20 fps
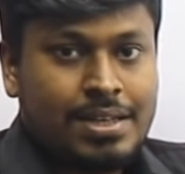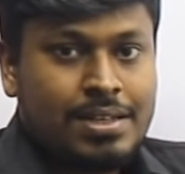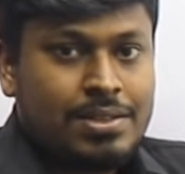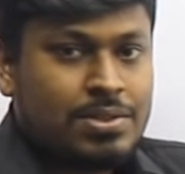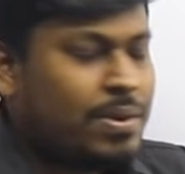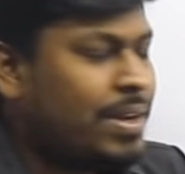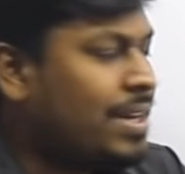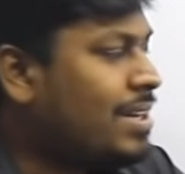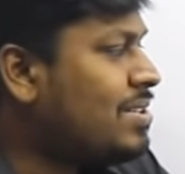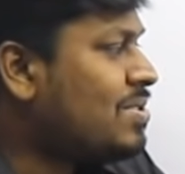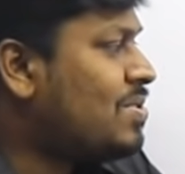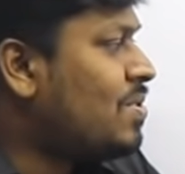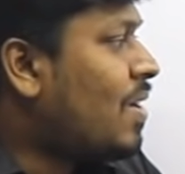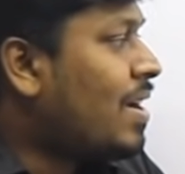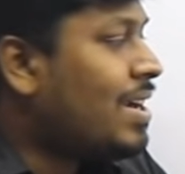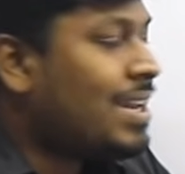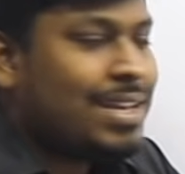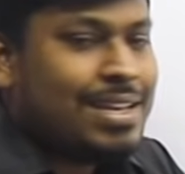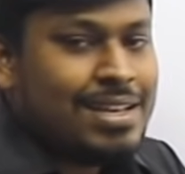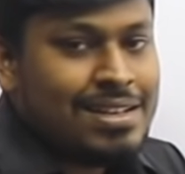So it is
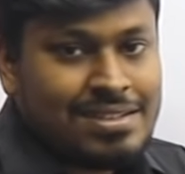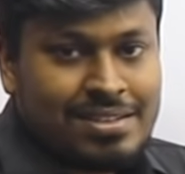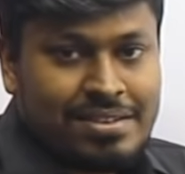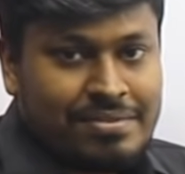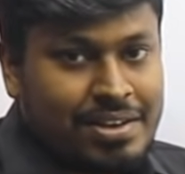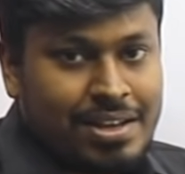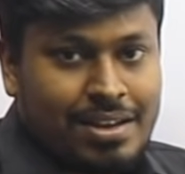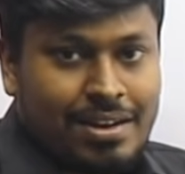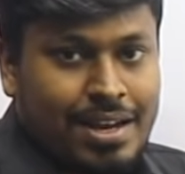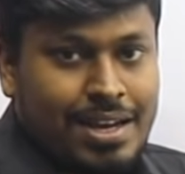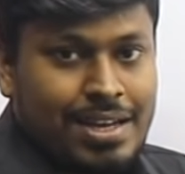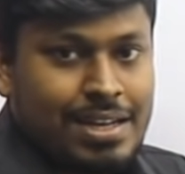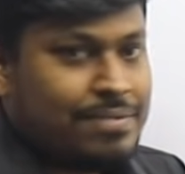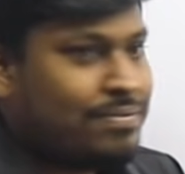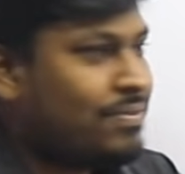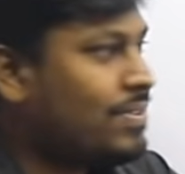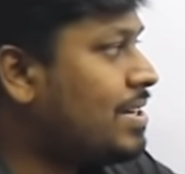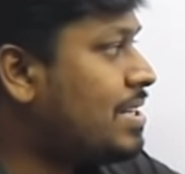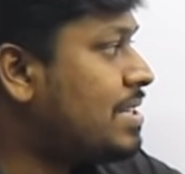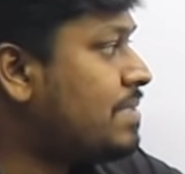not an easy way, right?
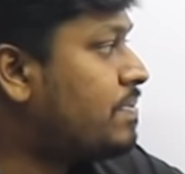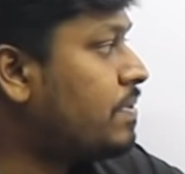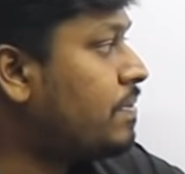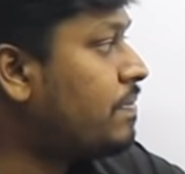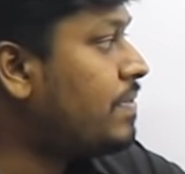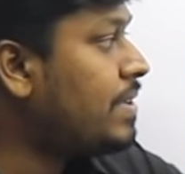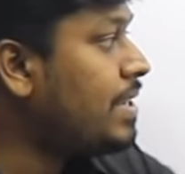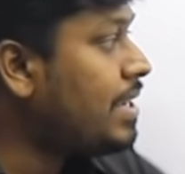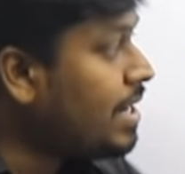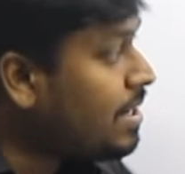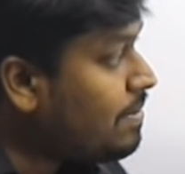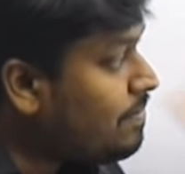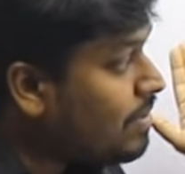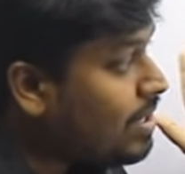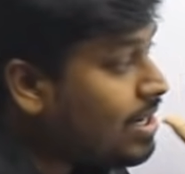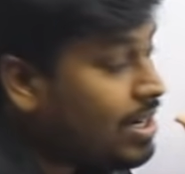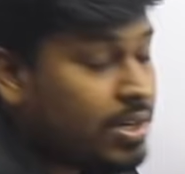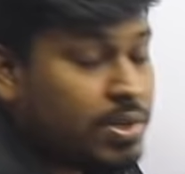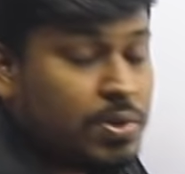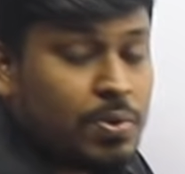If it is 58,
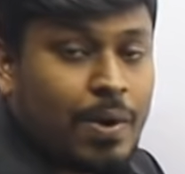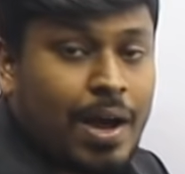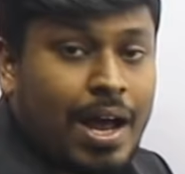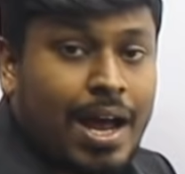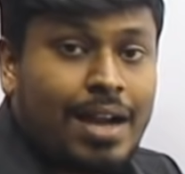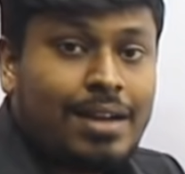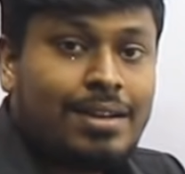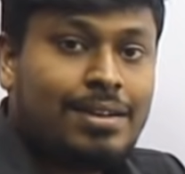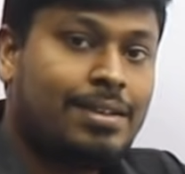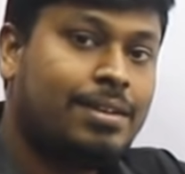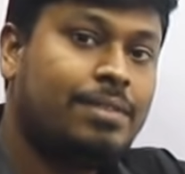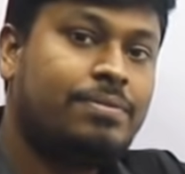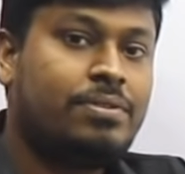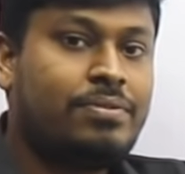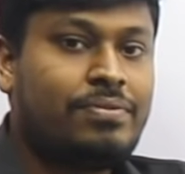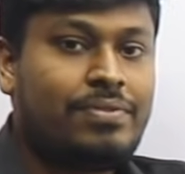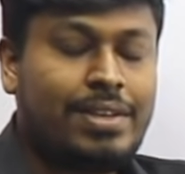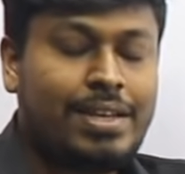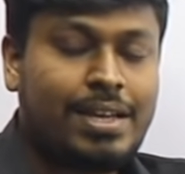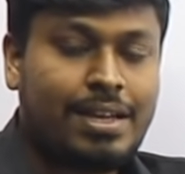we need to add till
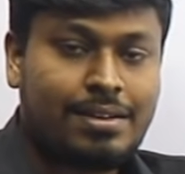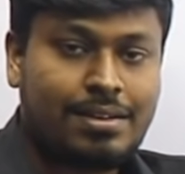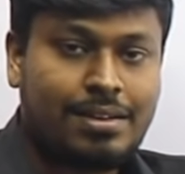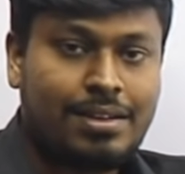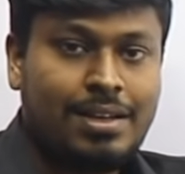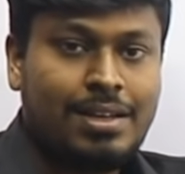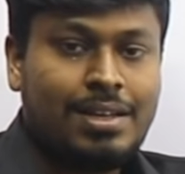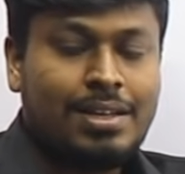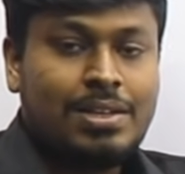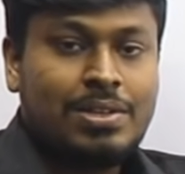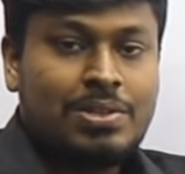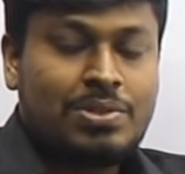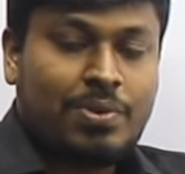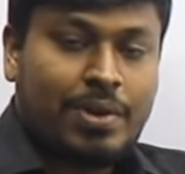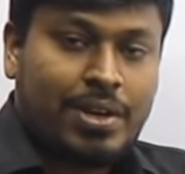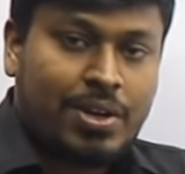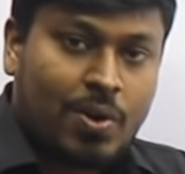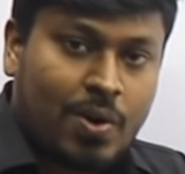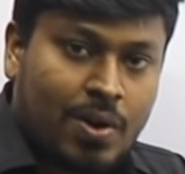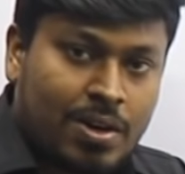58. So
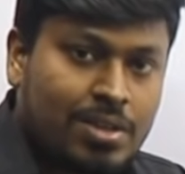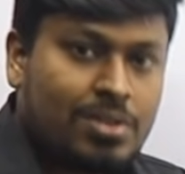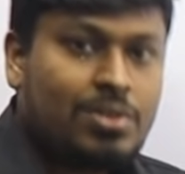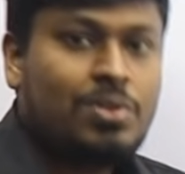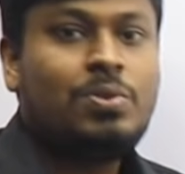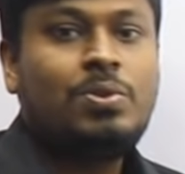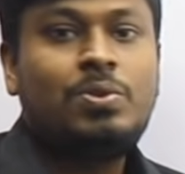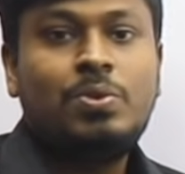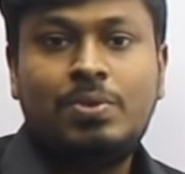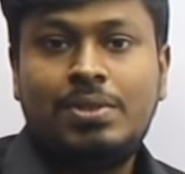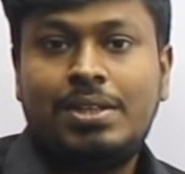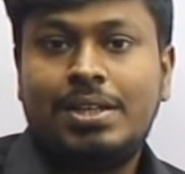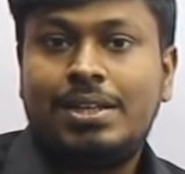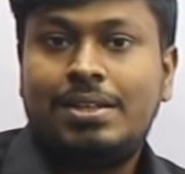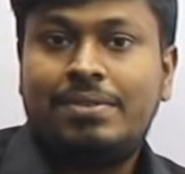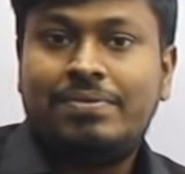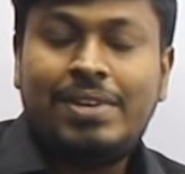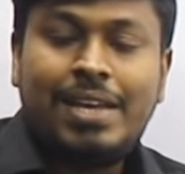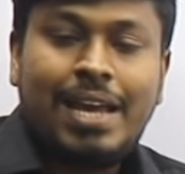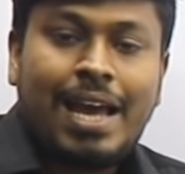in order to do
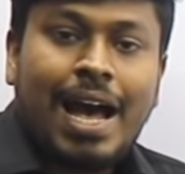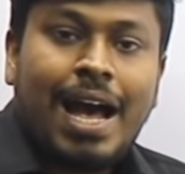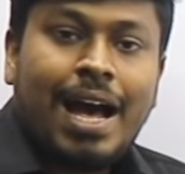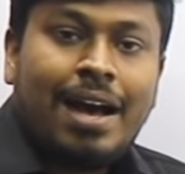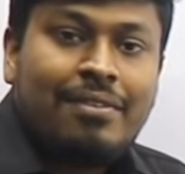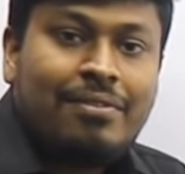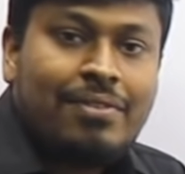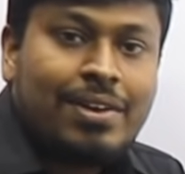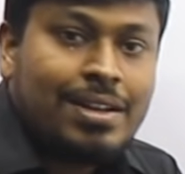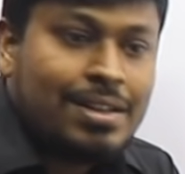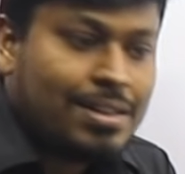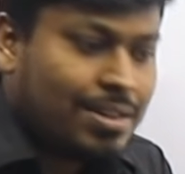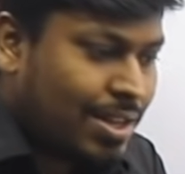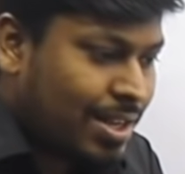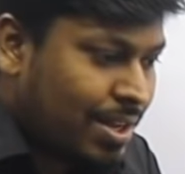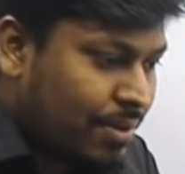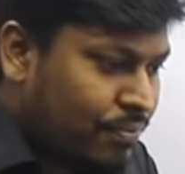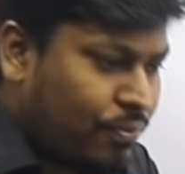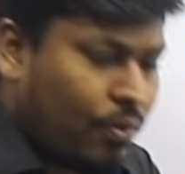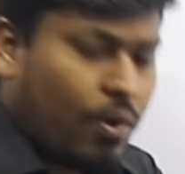that, we have a
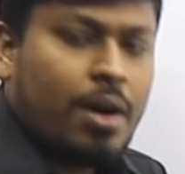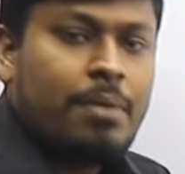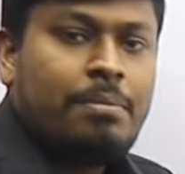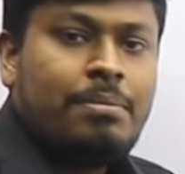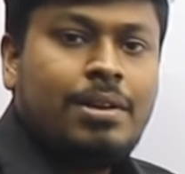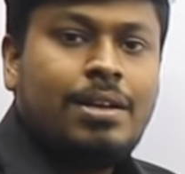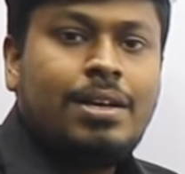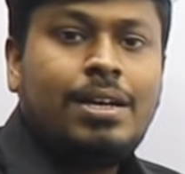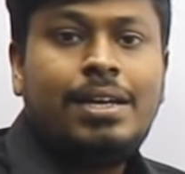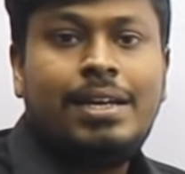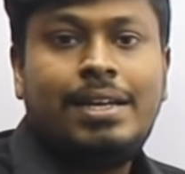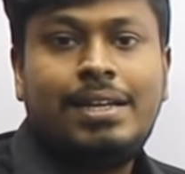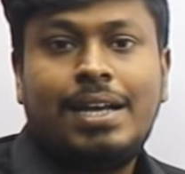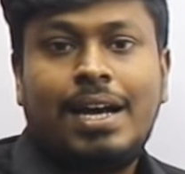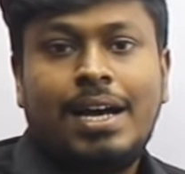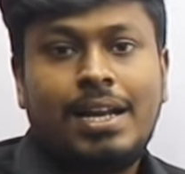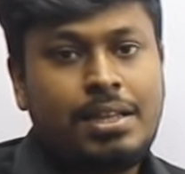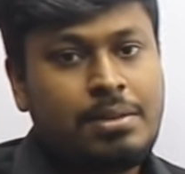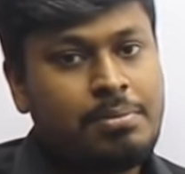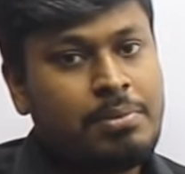formula in
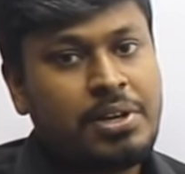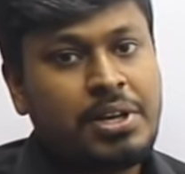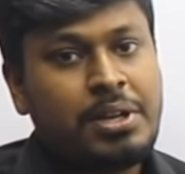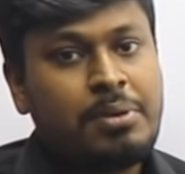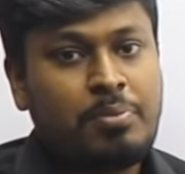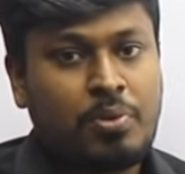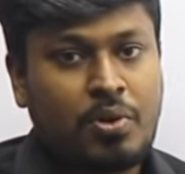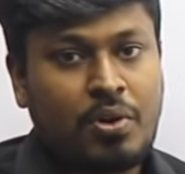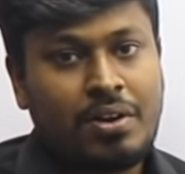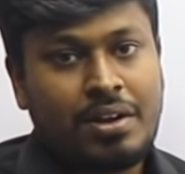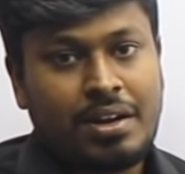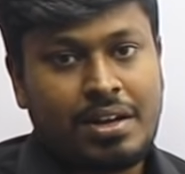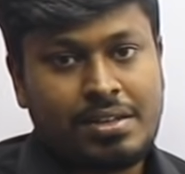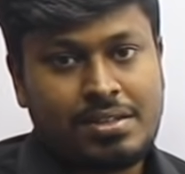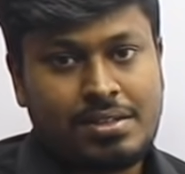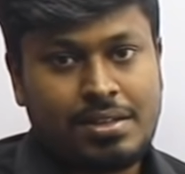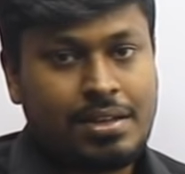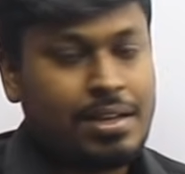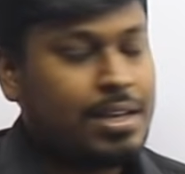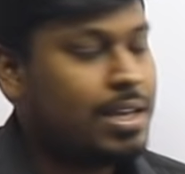arithmetic
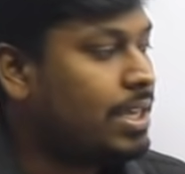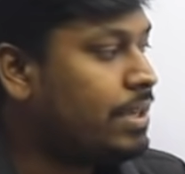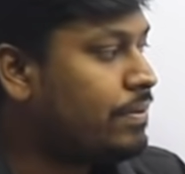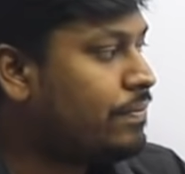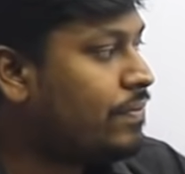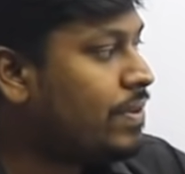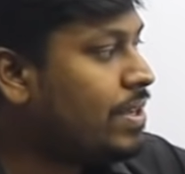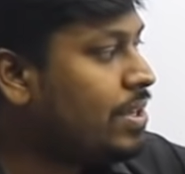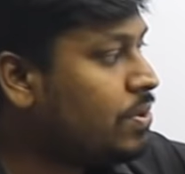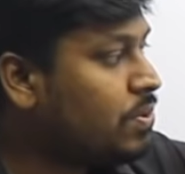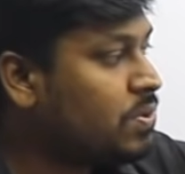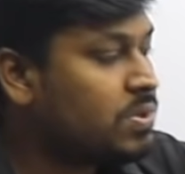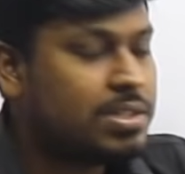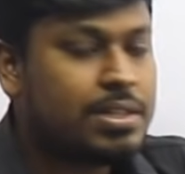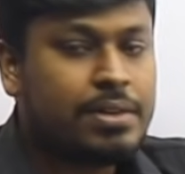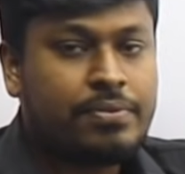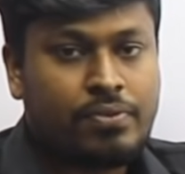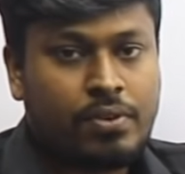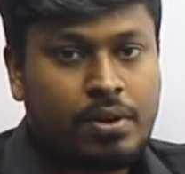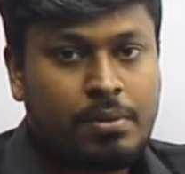progression. If we use
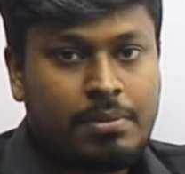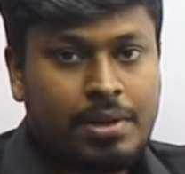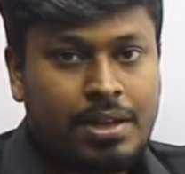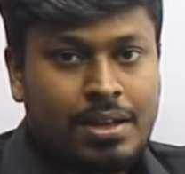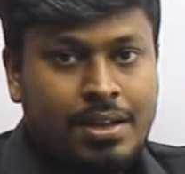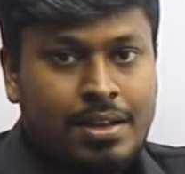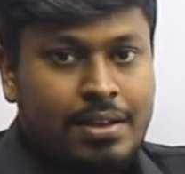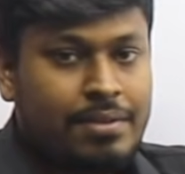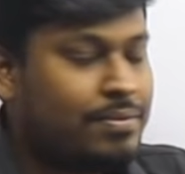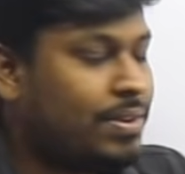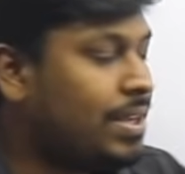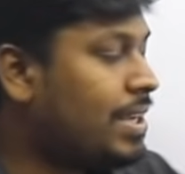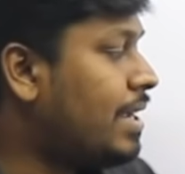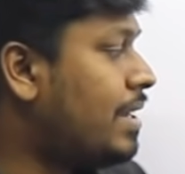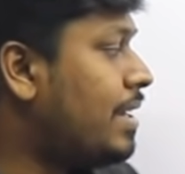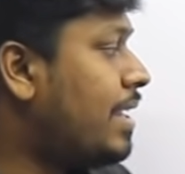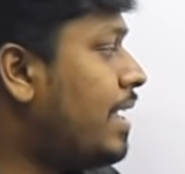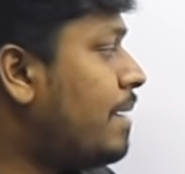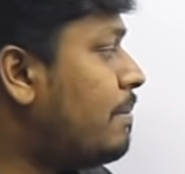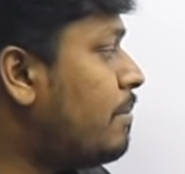the formula, we
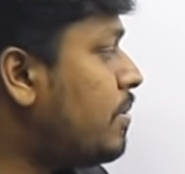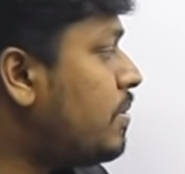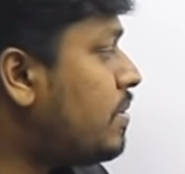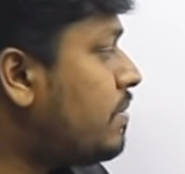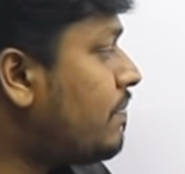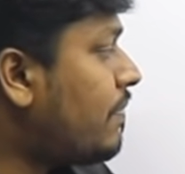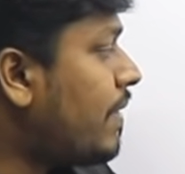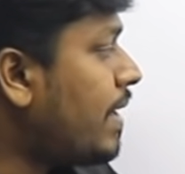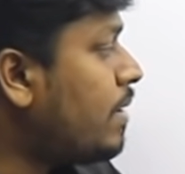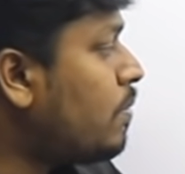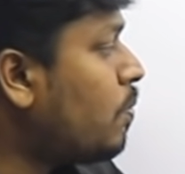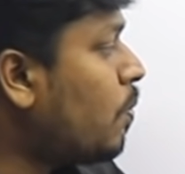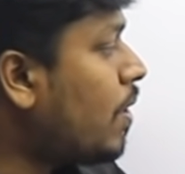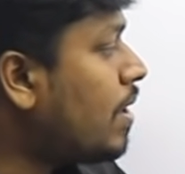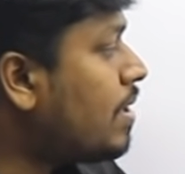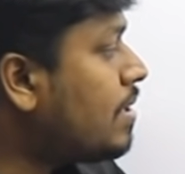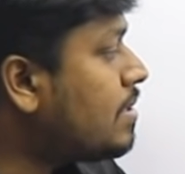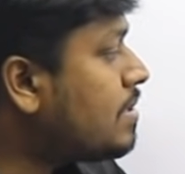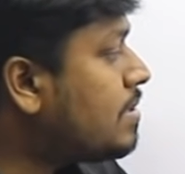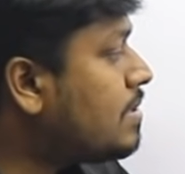can able to find
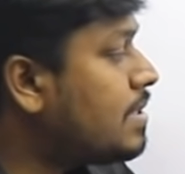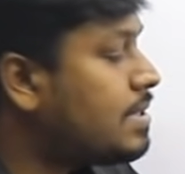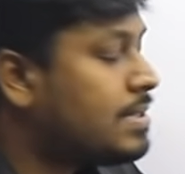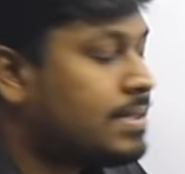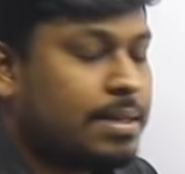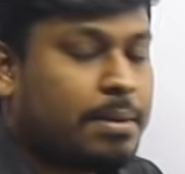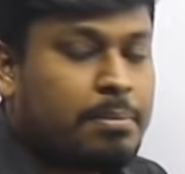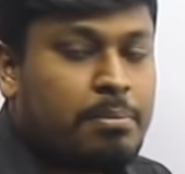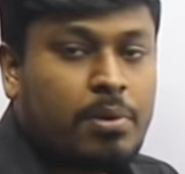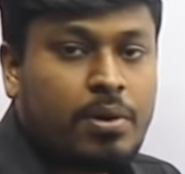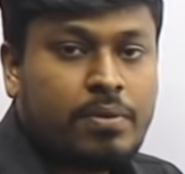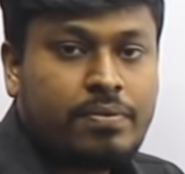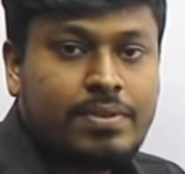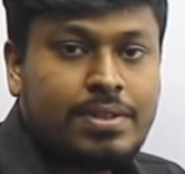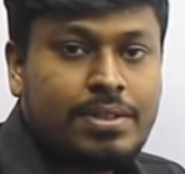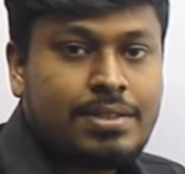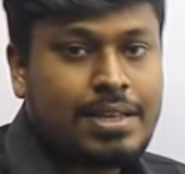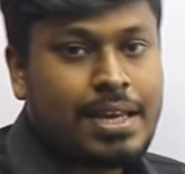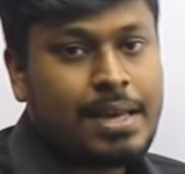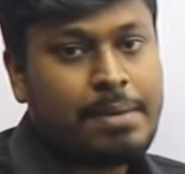what is the sum of
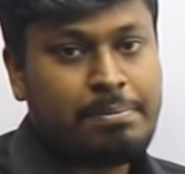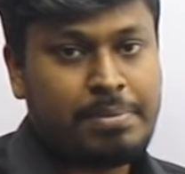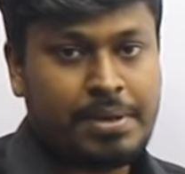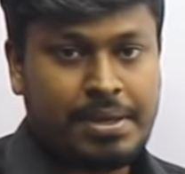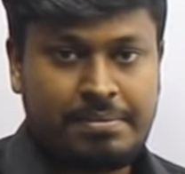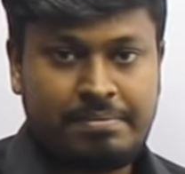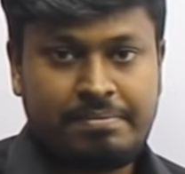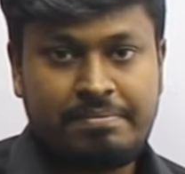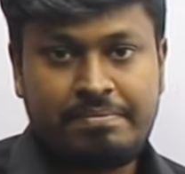this AP.